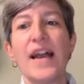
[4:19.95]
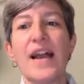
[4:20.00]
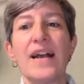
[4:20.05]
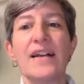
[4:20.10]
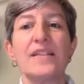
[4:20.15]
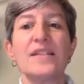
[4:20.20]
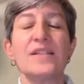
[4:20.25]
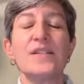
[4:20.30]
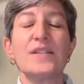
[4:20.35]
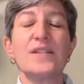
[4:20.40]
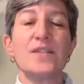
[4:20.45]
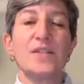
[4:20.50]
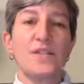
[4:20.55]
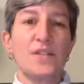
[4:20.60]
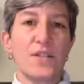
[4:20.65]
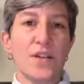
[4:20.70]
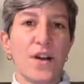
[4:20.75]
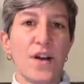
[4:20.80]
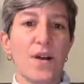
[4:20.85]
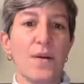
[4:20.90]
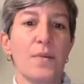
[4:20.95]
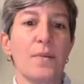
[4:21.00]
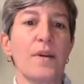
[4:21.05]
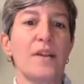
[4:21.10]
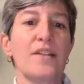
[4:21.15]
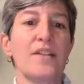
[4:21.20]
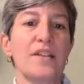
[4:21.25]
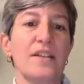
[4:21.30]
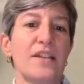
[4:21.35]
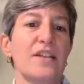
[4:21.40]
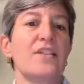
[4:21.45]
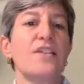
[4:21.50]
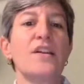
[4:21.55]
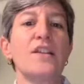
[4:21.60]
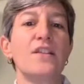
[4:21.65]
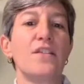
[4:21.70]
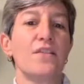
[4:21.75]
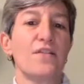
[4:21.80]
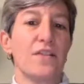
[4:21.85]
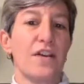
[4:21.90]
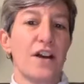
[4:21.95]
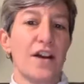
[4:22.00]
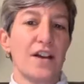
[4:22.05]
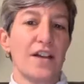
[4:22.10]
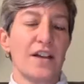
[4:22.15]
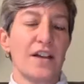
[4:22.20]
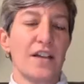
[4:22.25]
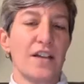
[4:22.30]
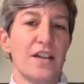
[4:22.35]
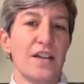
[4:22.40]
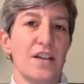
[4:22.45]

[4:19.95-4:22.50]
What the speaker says: has to start with clearing the fog.